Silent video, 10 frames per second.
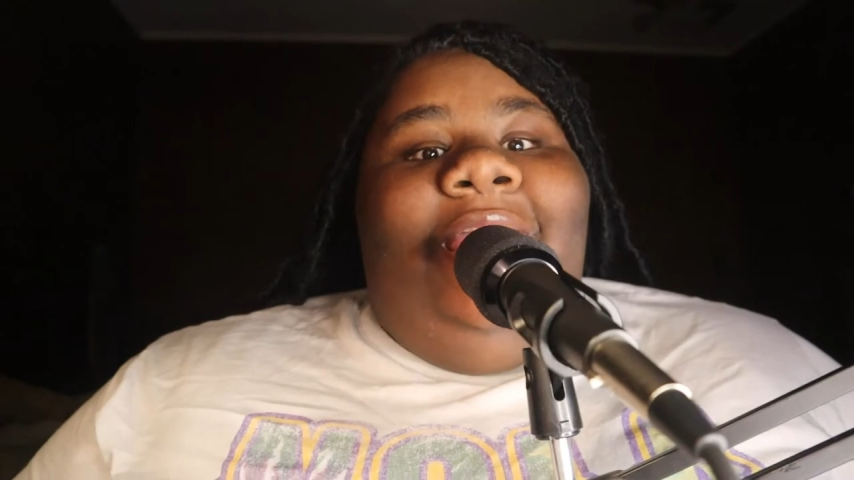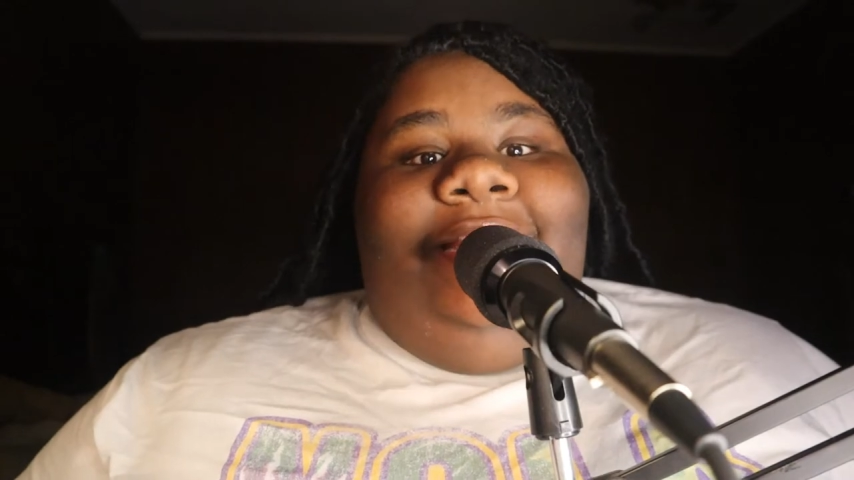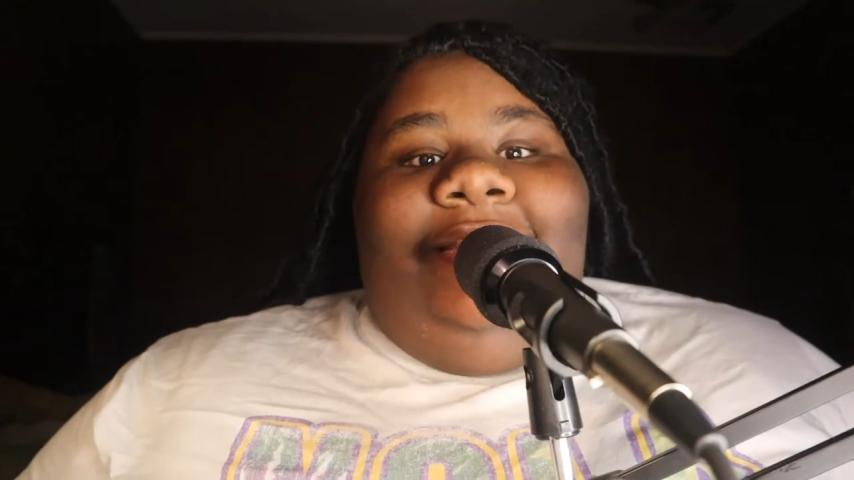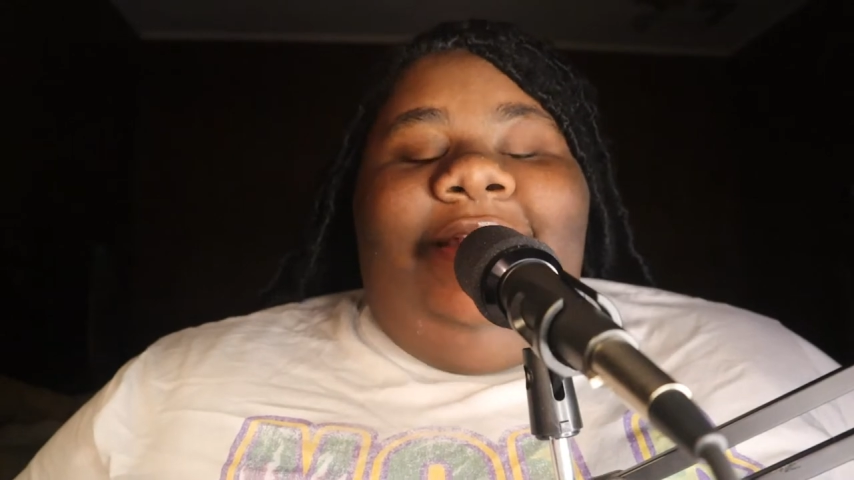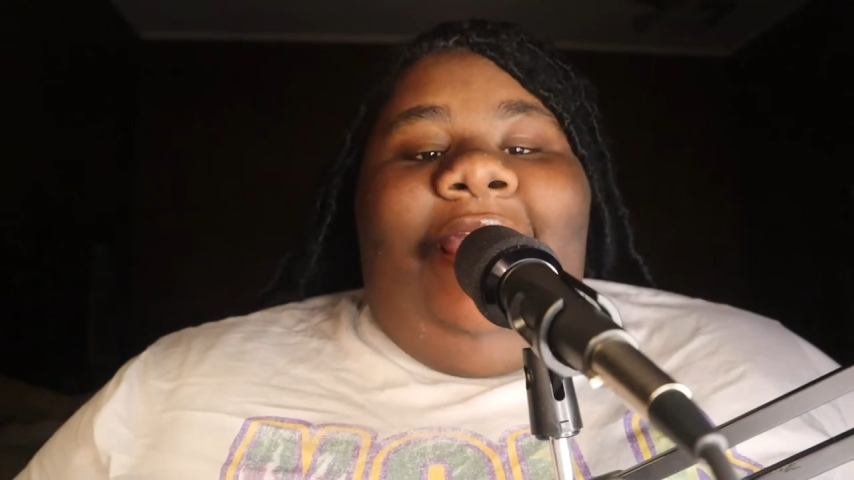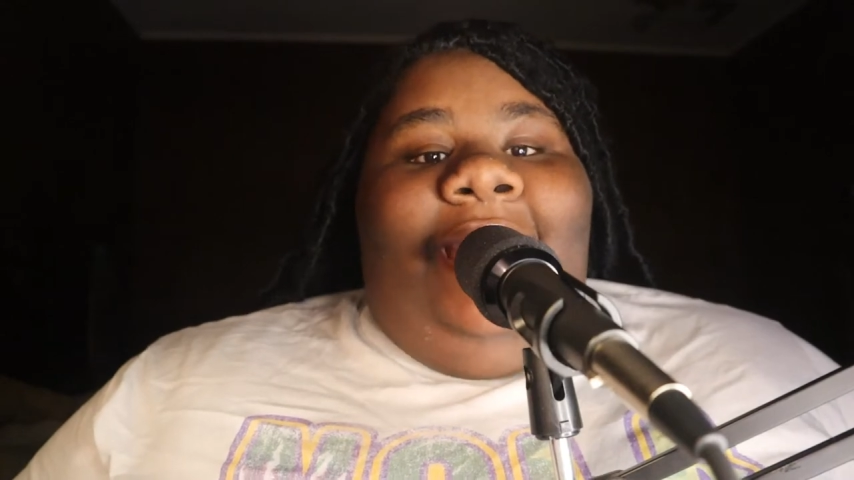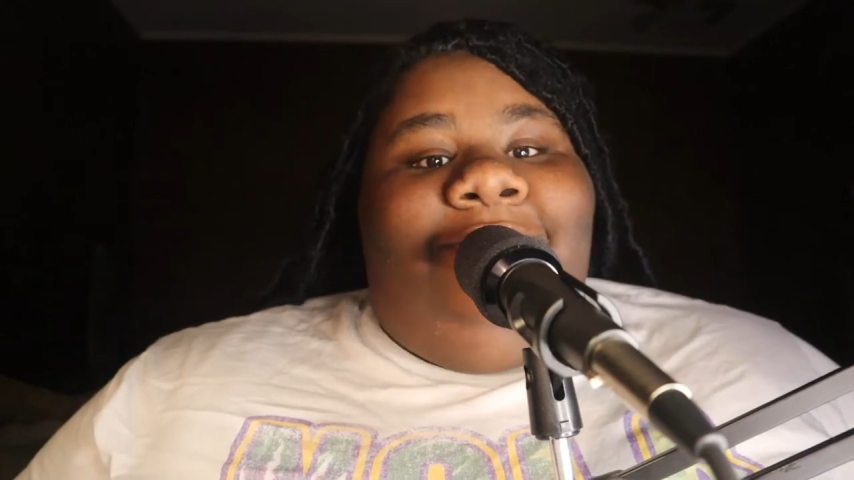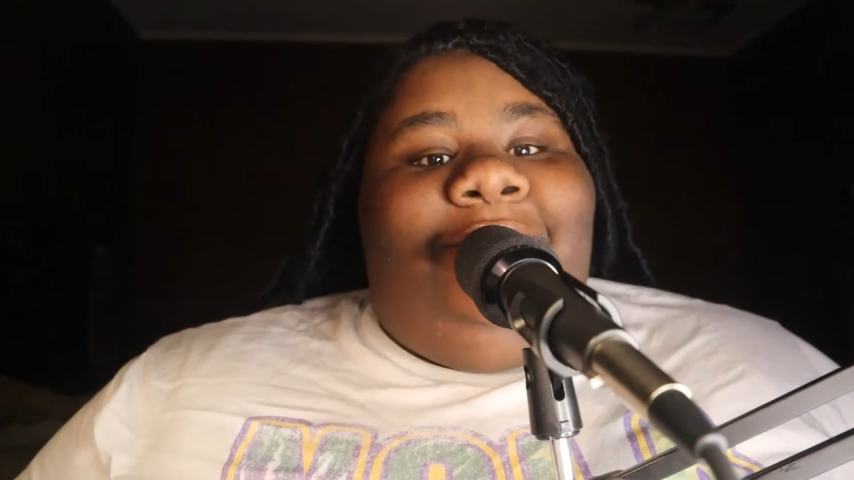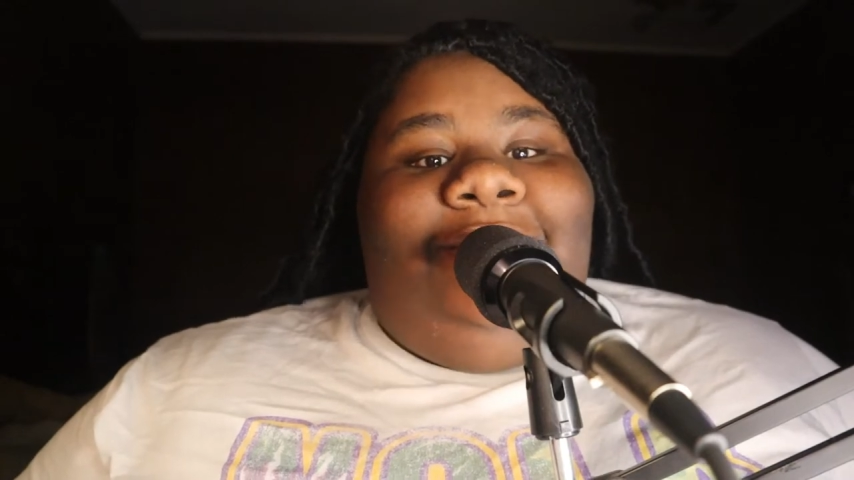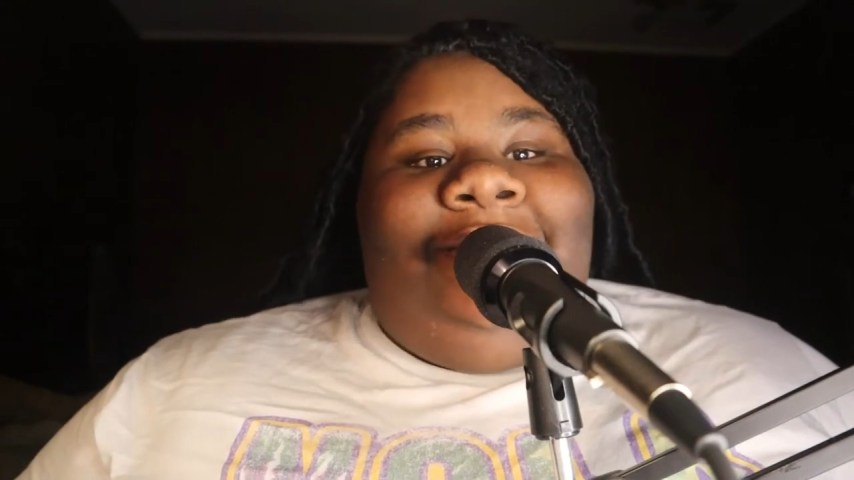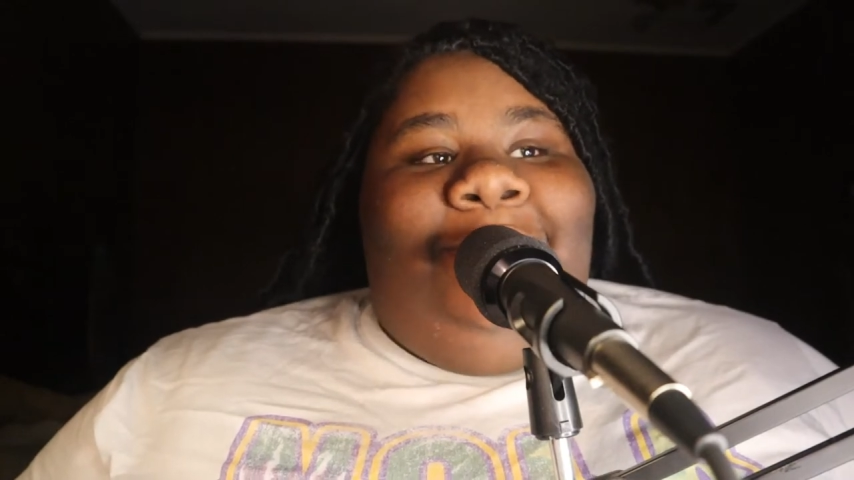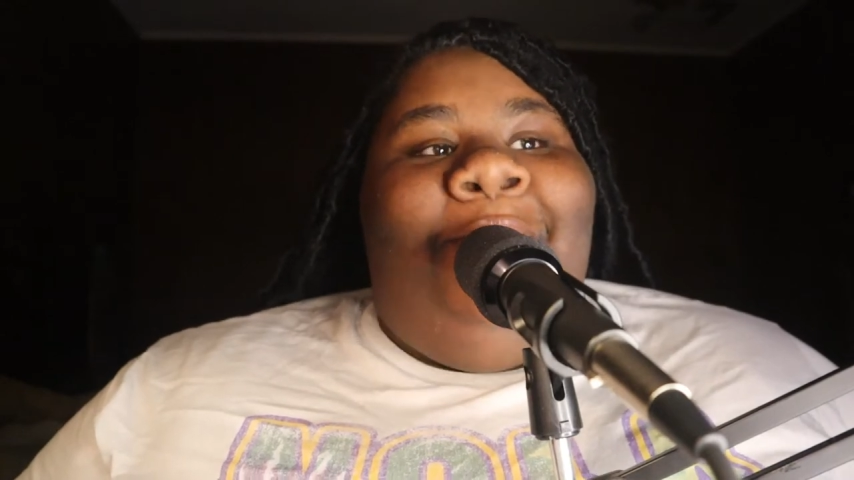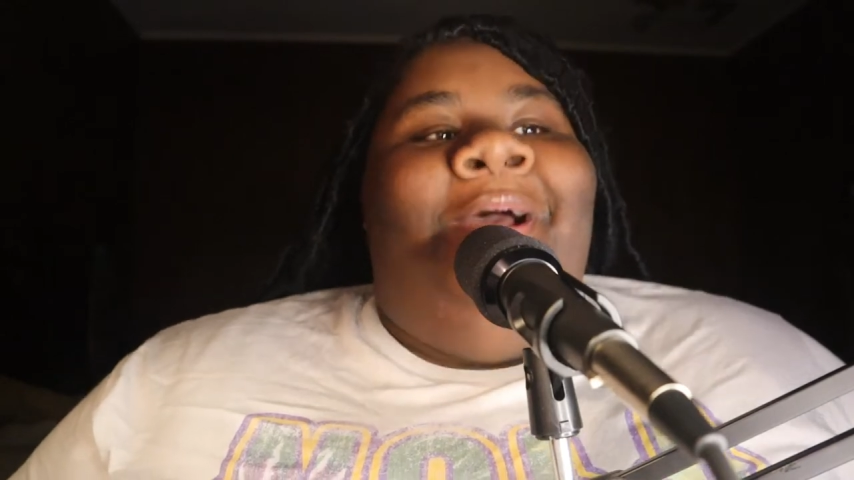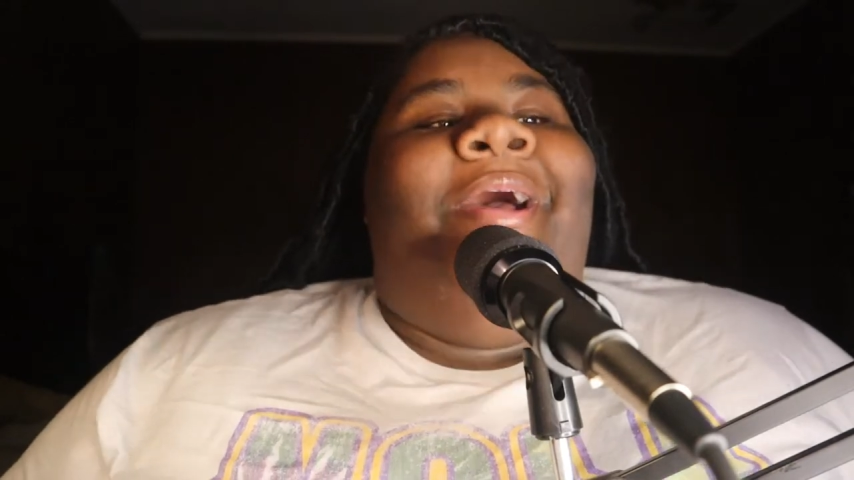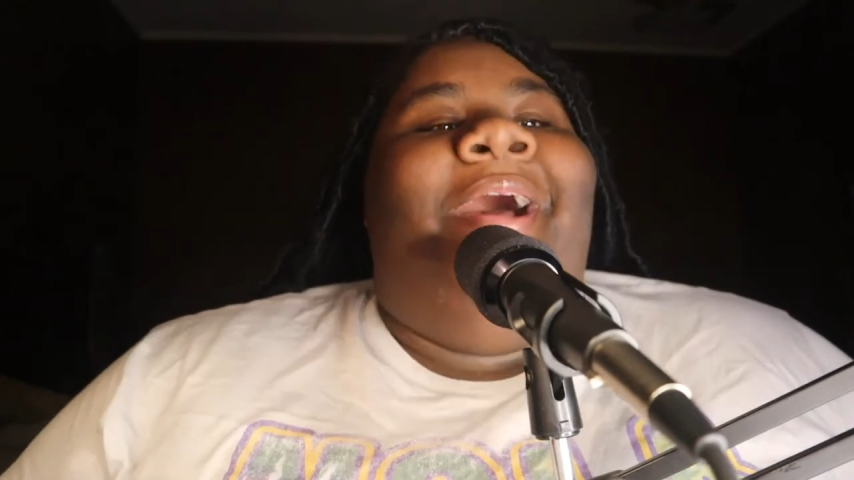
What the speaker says: and then after the show,